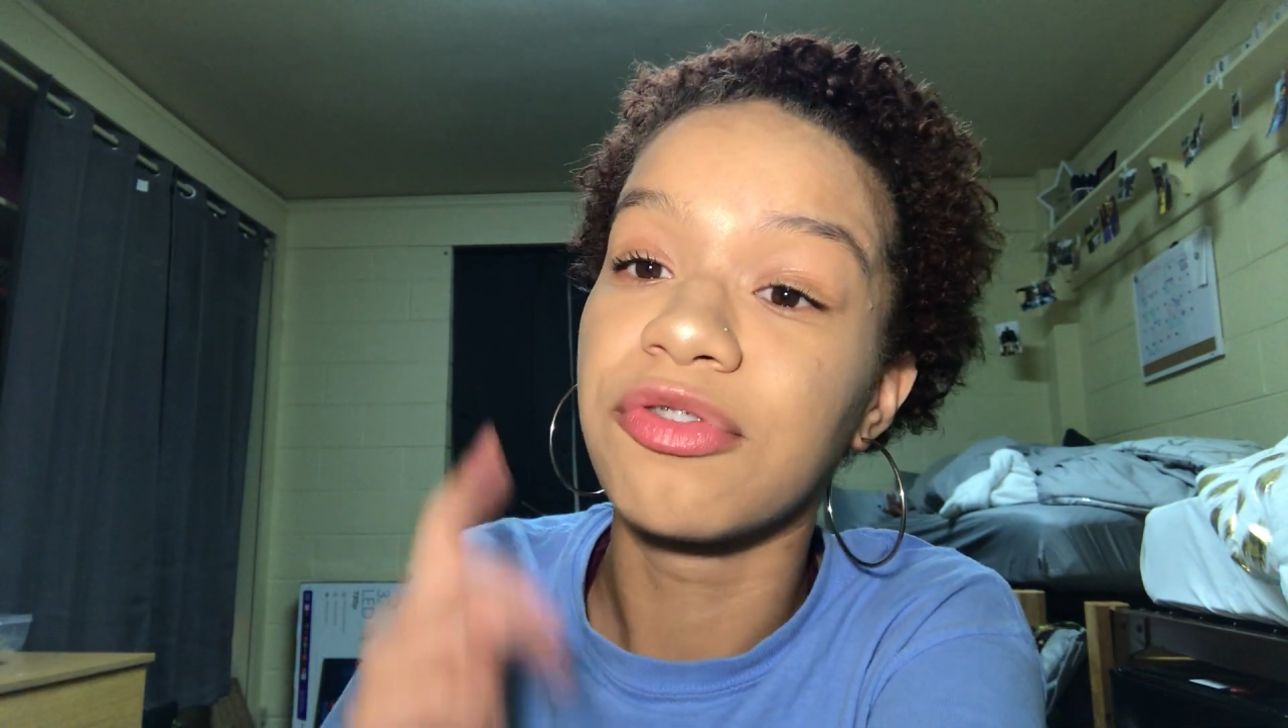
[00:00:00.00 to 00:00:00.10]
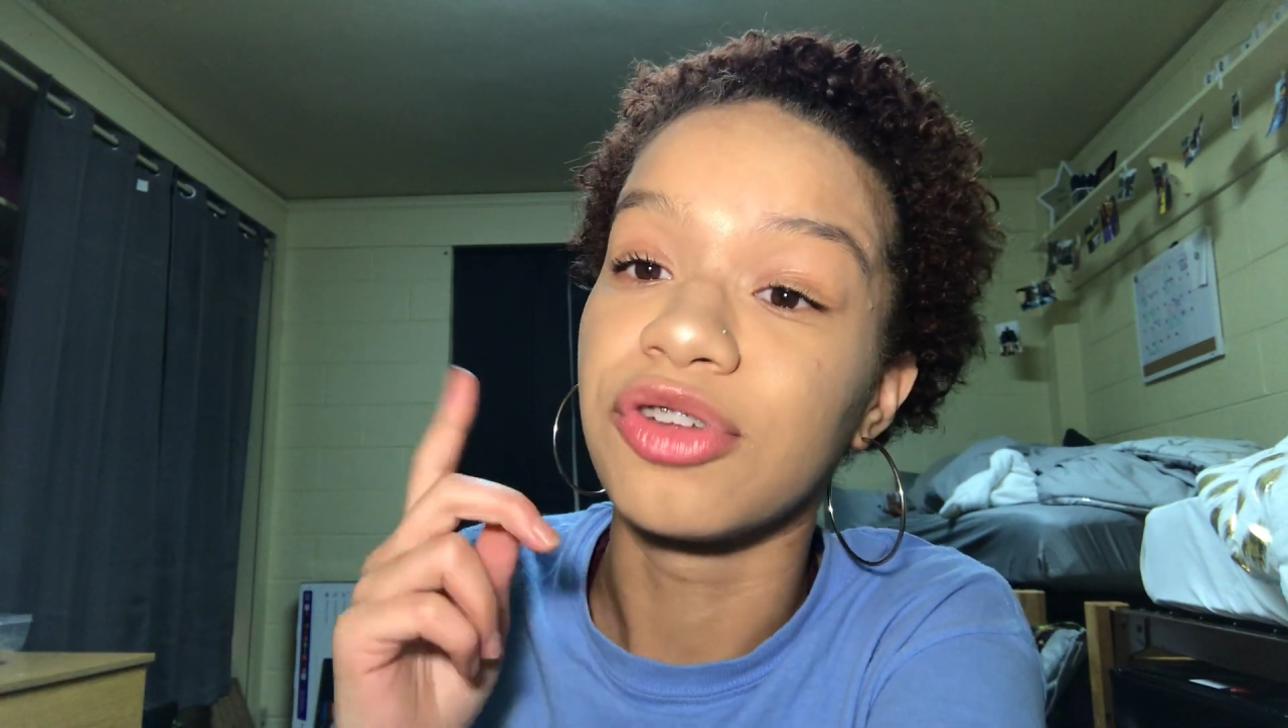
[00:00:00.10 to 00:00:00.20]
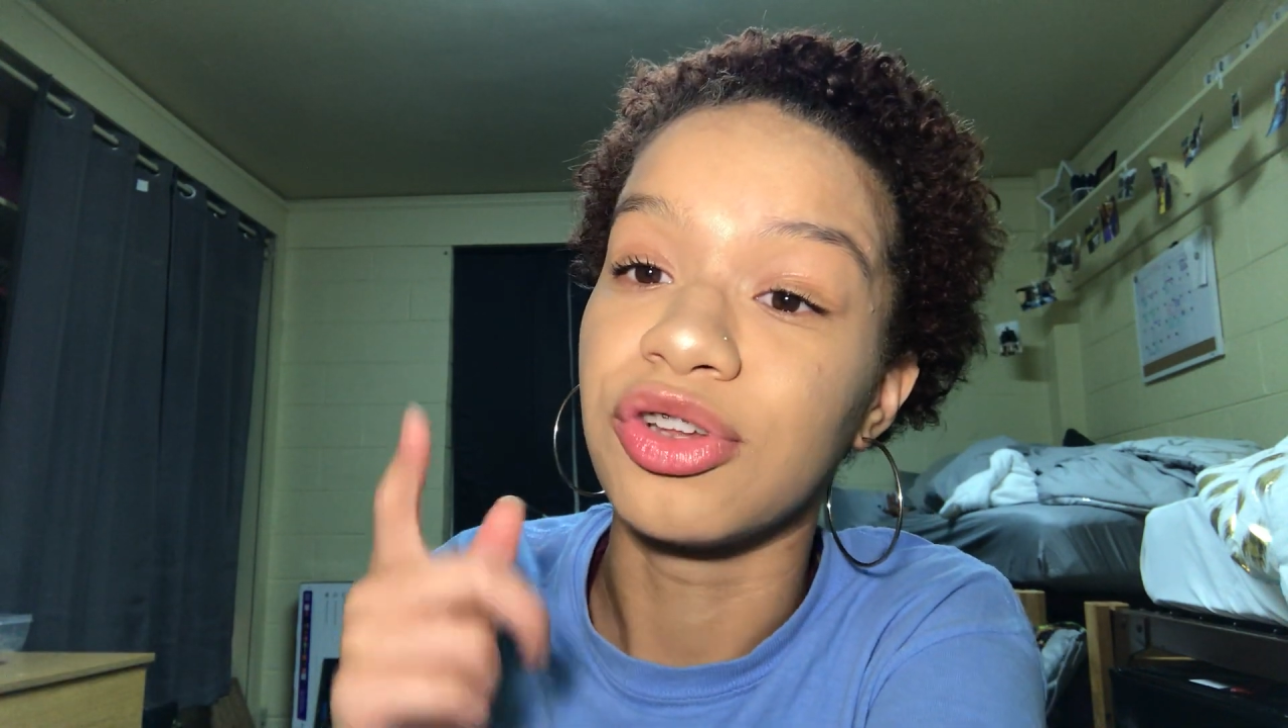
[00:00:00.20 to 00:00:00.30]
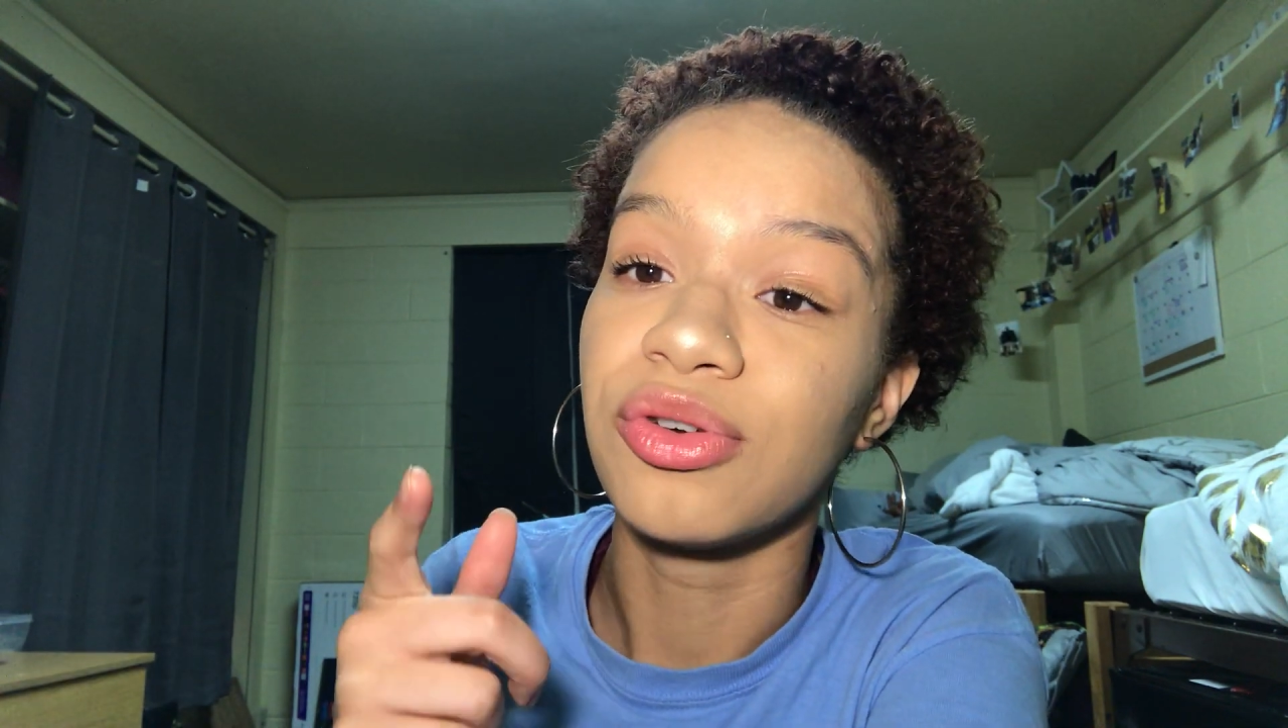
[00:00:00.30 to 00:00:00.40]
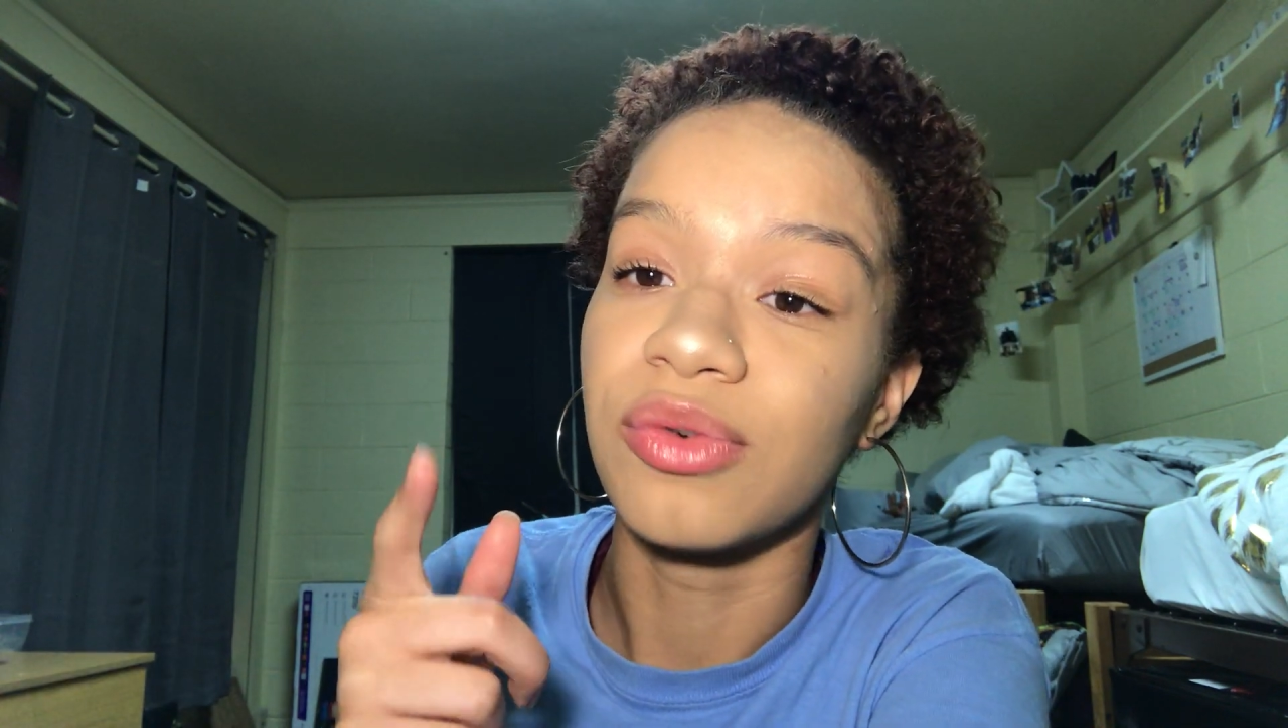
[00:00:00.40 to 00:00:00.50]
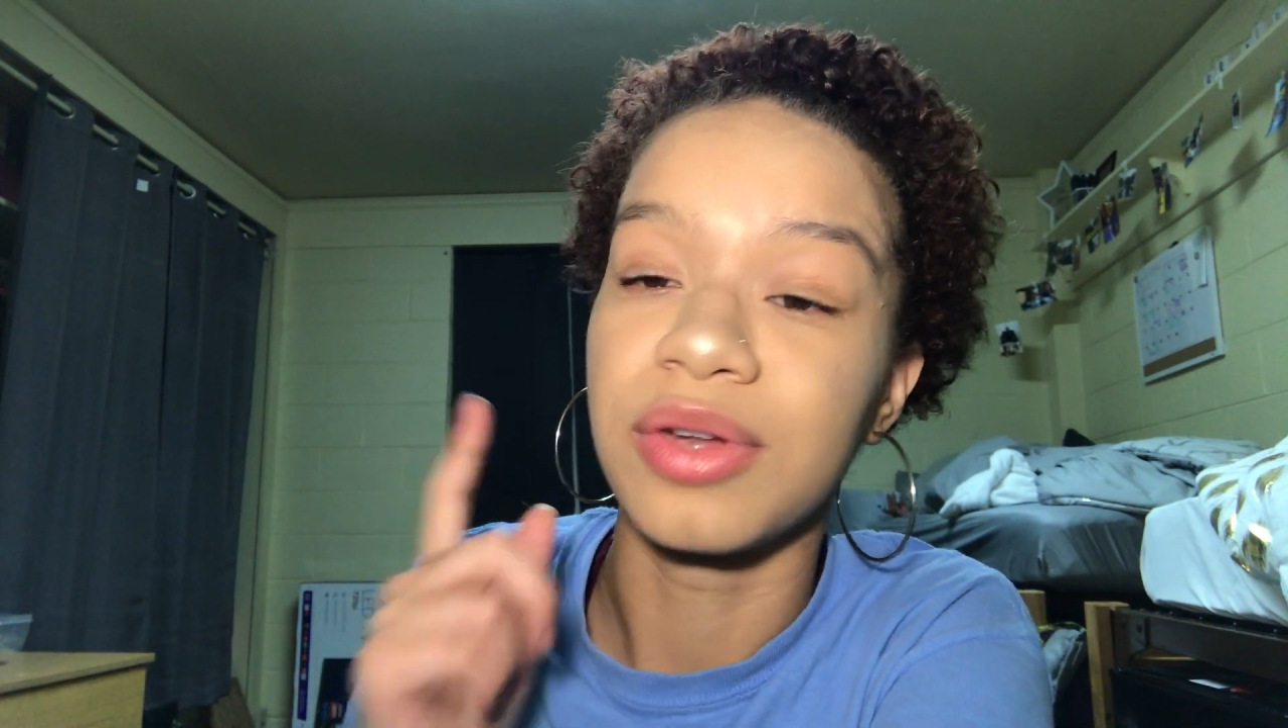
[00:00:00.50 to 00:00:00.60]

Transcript: for you